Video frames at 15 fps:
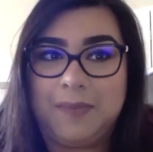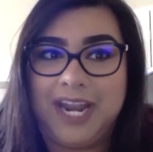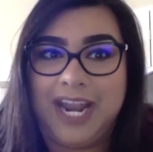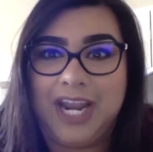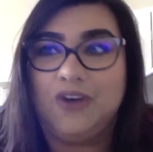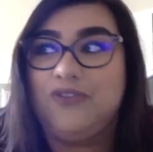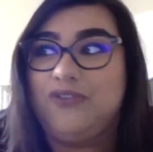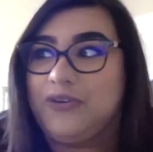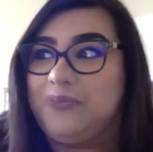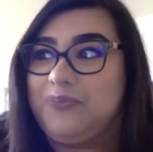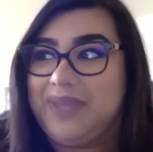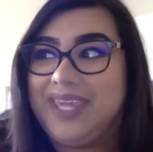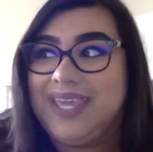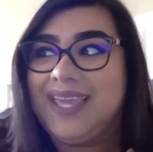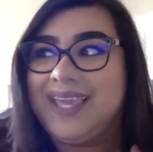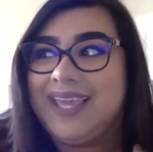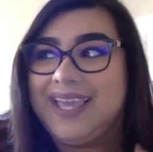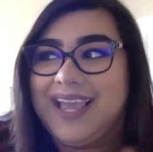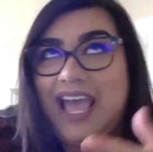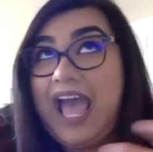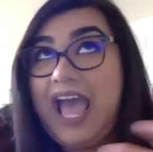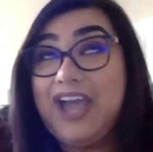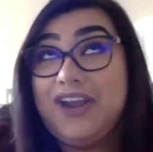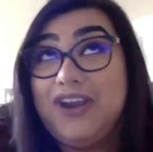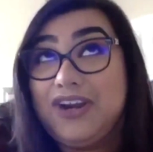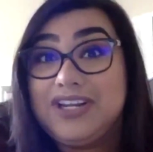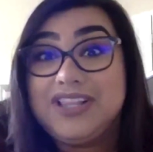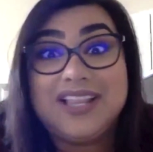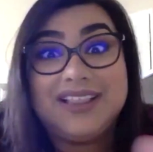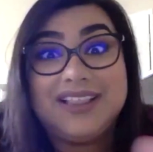And I know for me, I
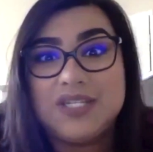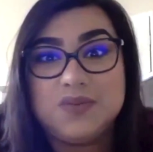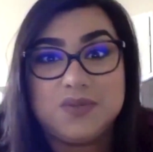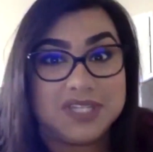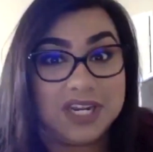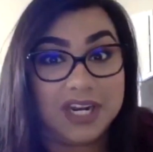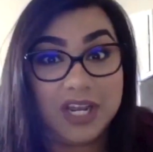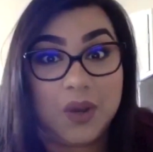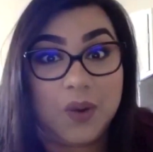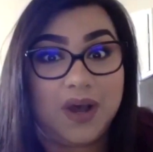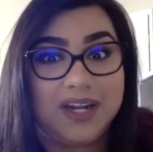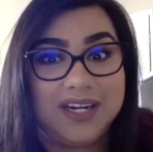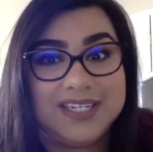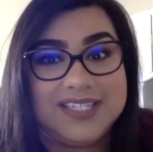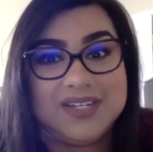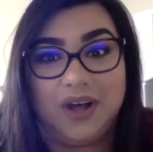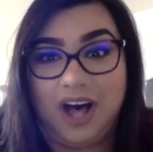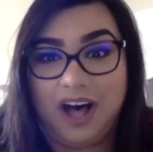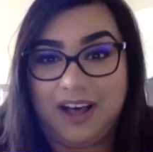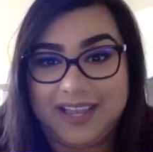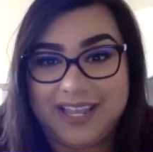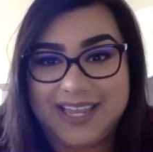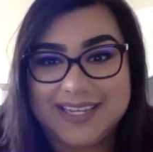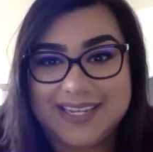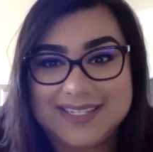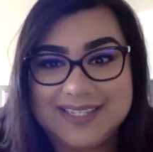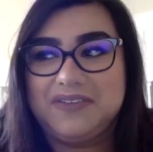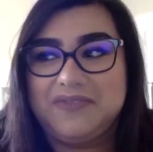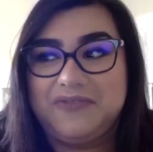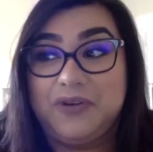heard that this was going to go on until
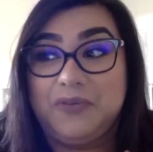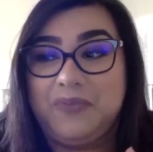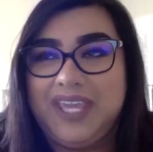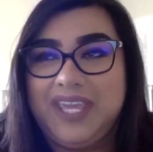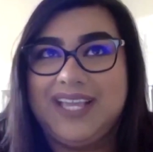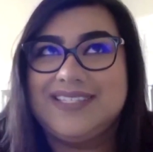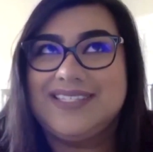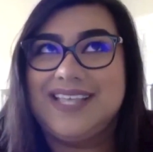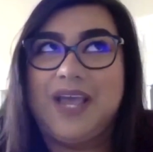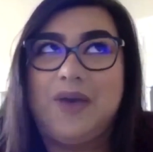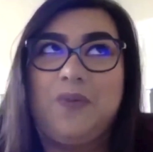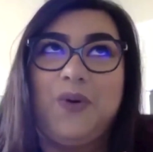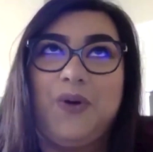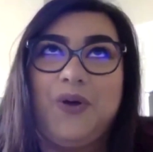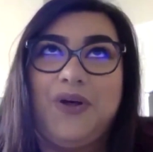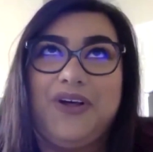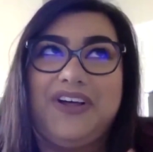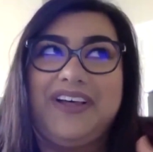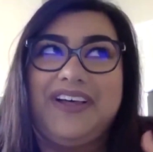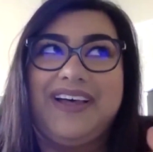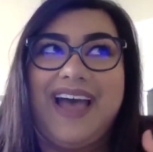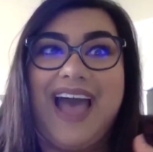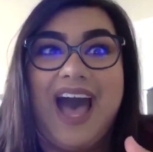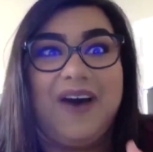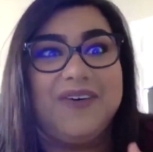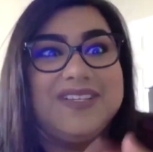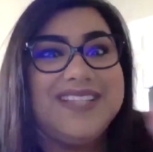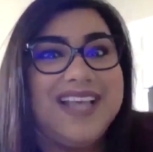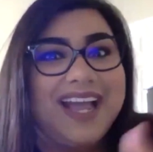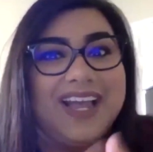August. For me, it's like, well, how
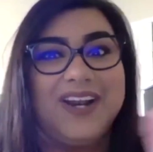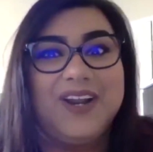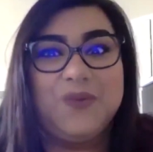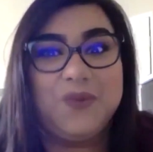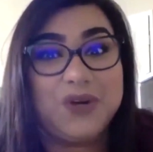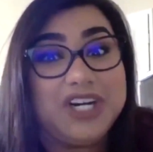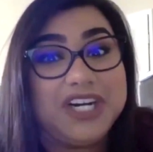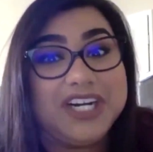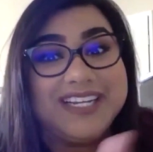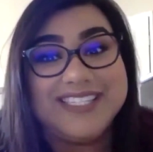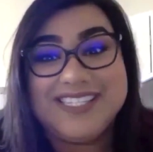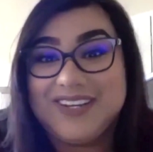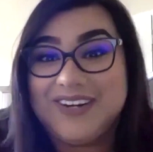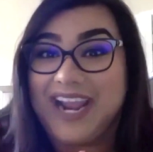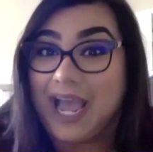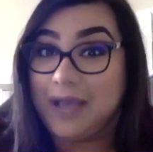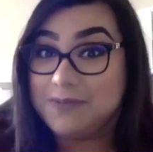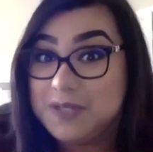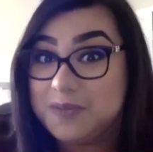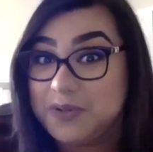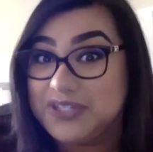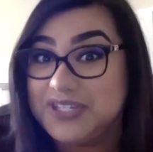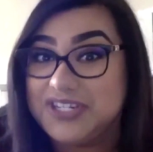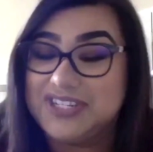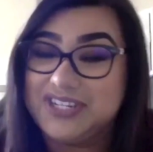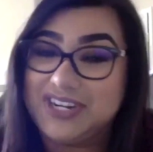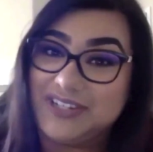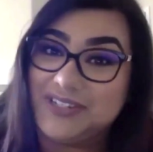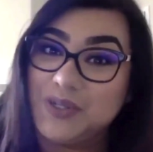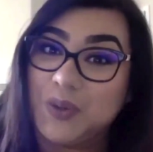is that going to work considering I'm supposed to
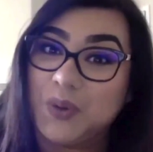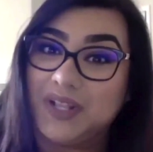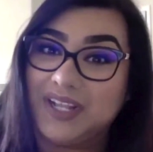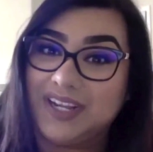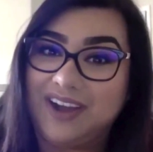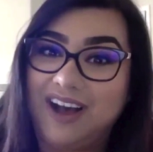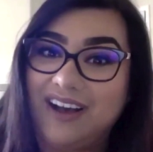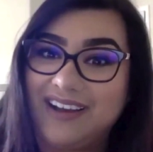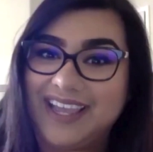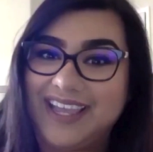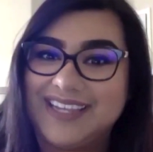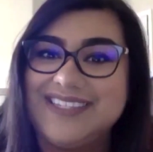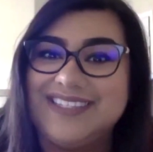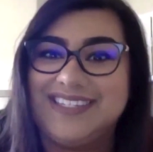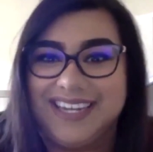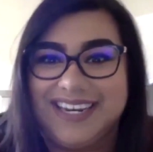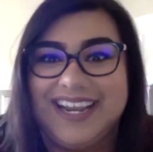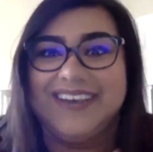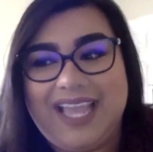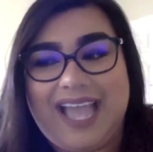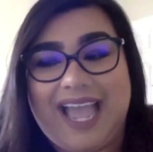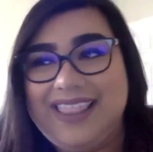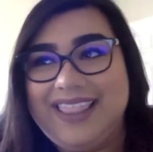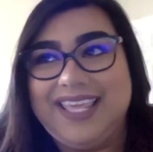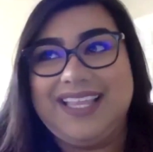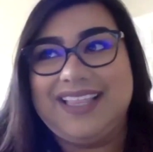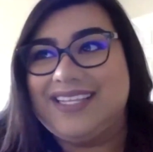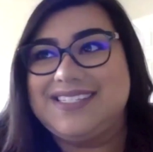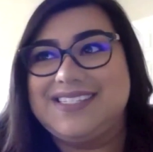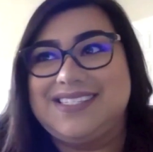start school in August, you know? I think
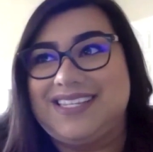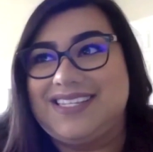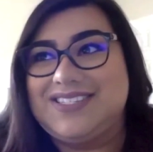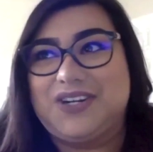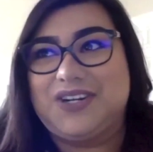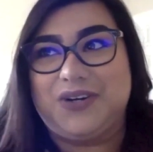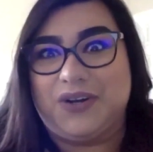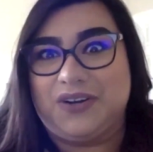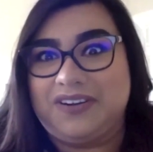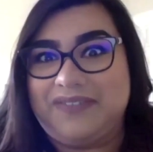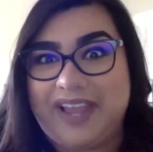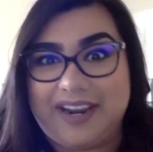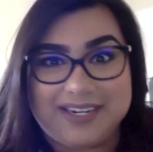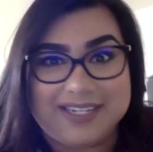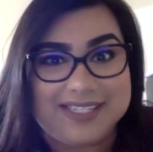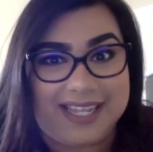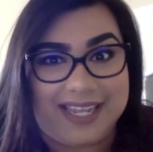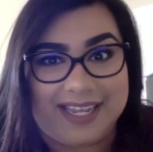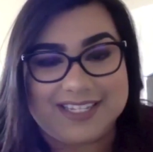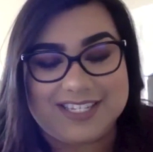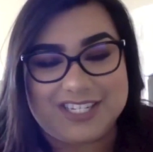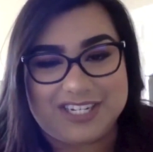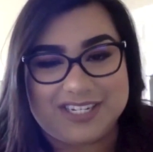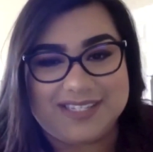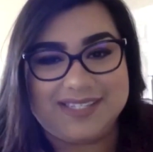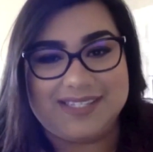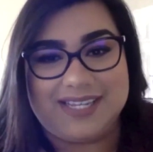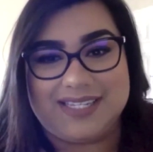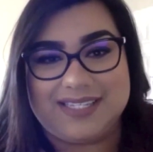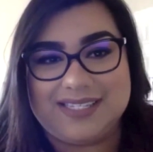this coronavirus thing is
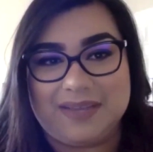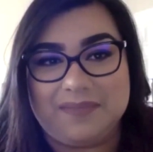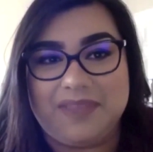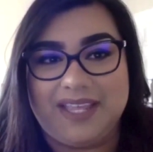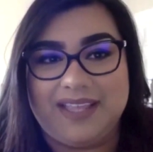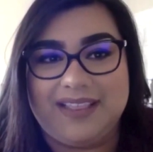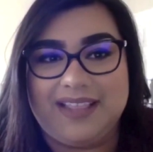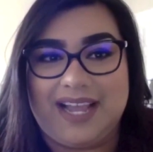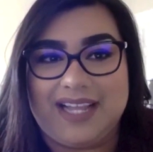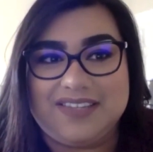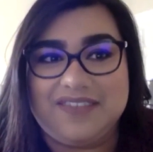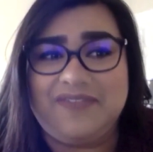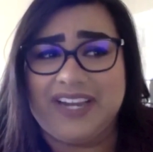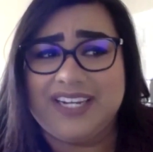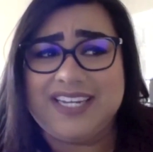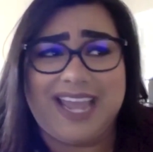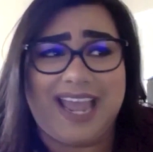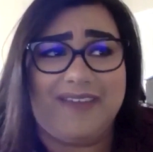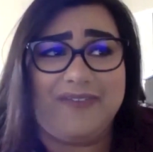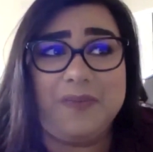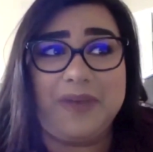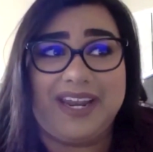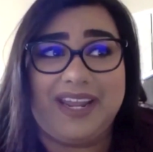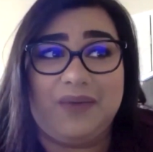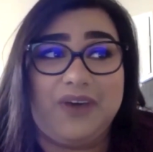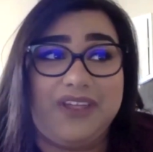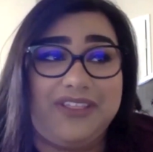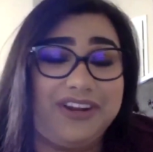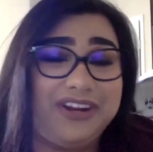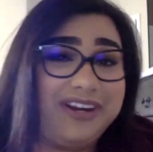just, it's something that's affecting everybody,
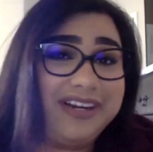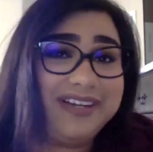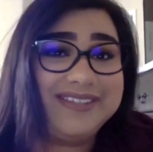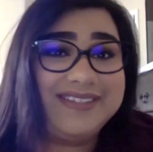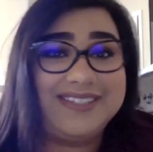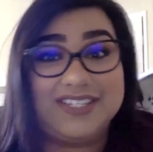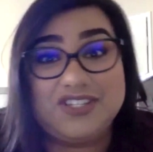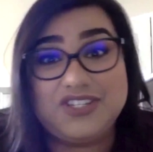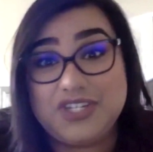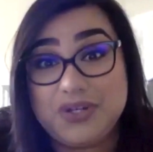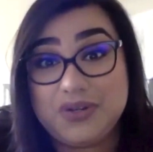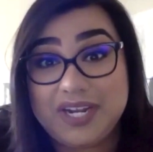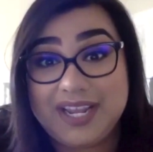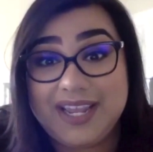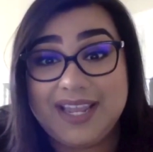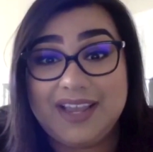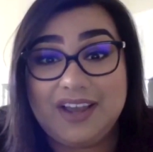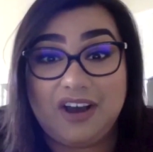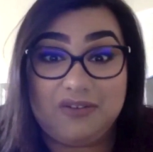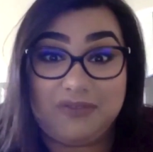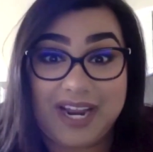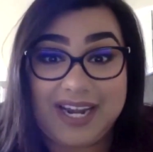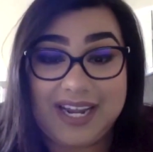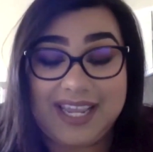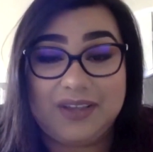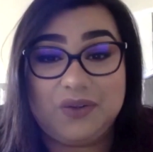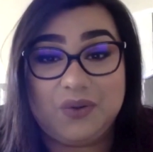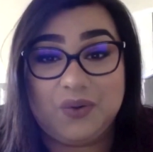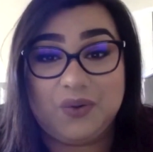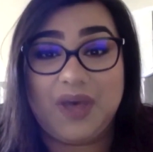whether it's a student already
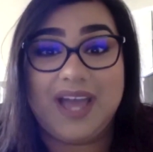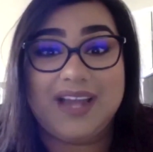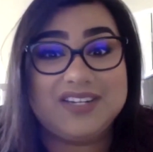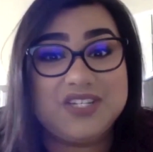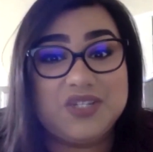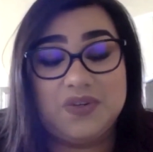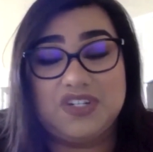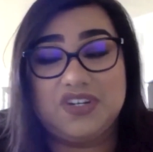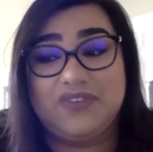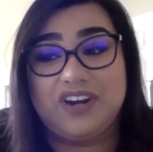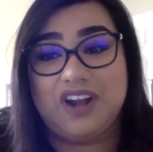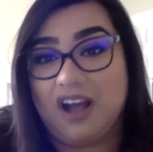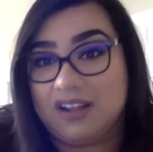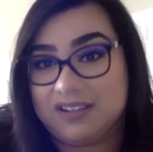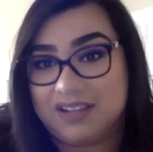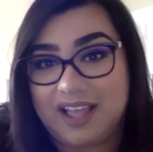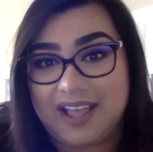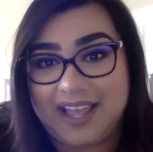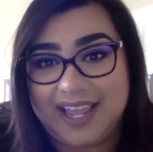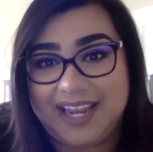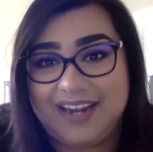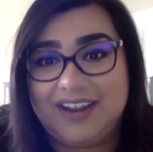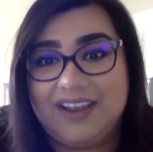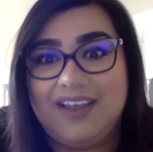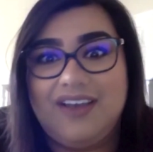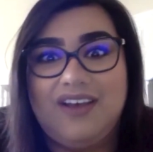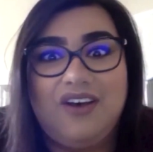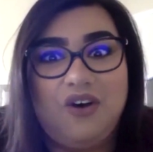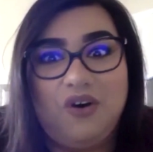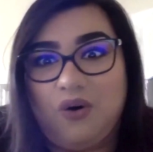who had to switch over to online
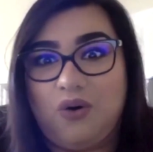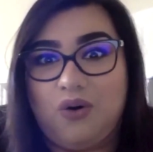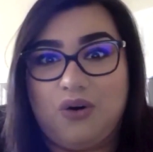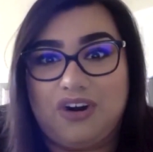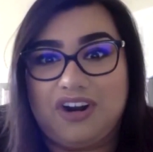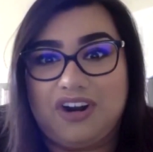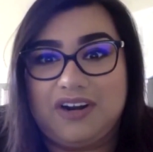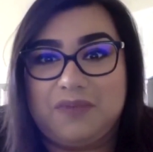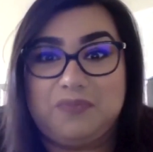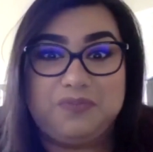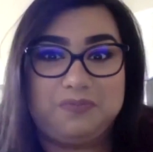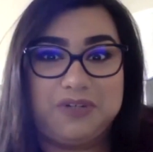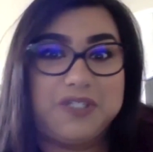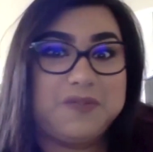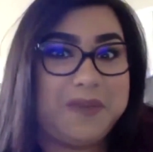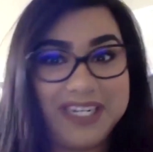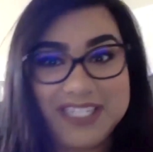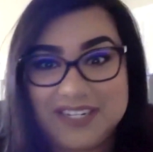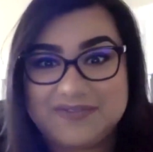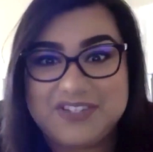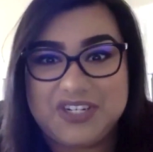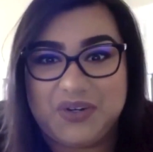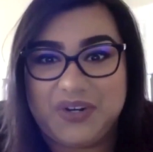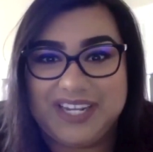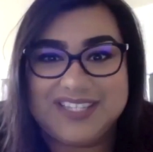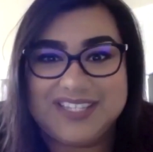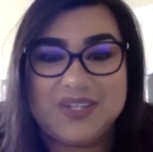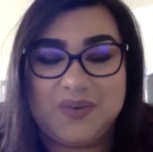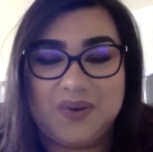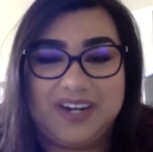or prospective
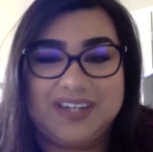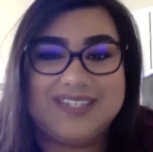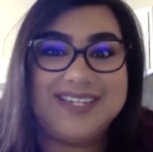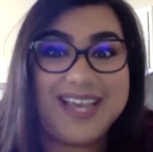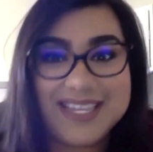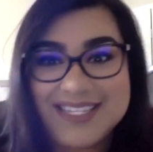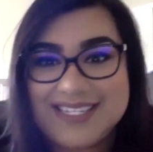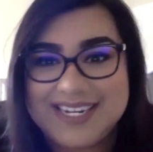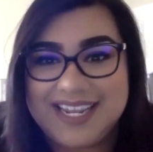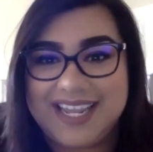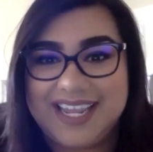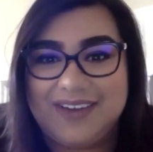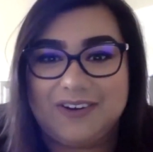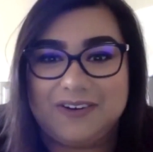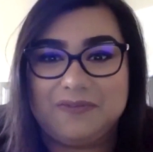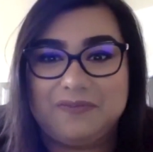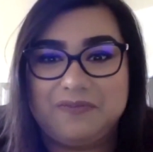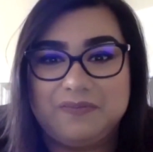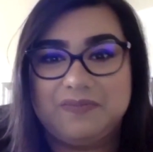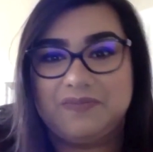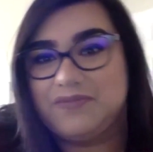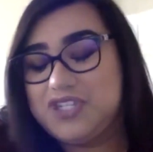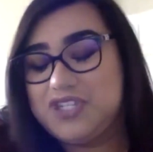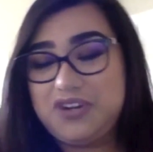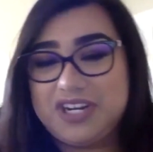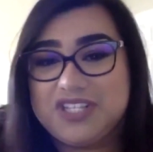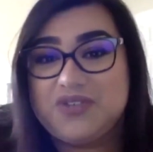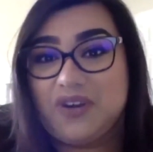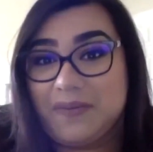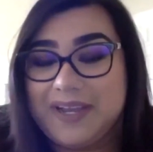students who are testing or
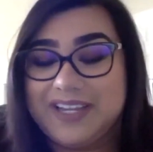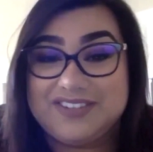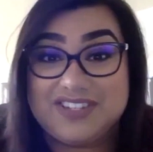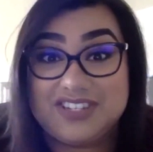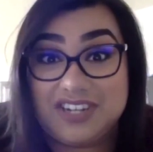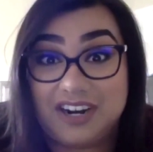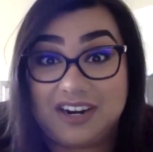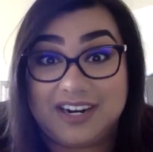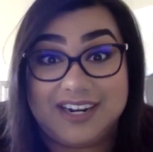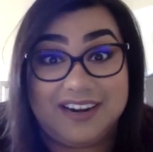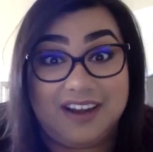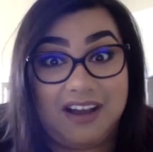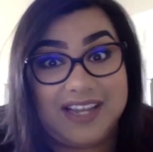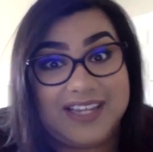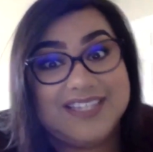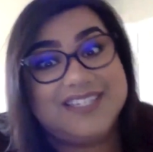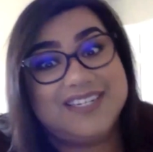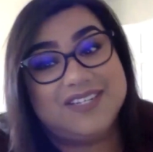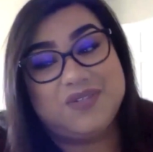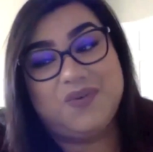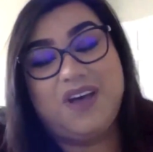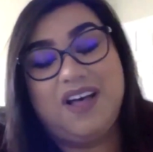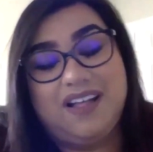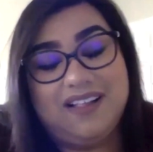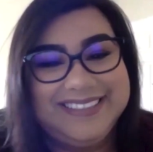students who are about to start in August as well.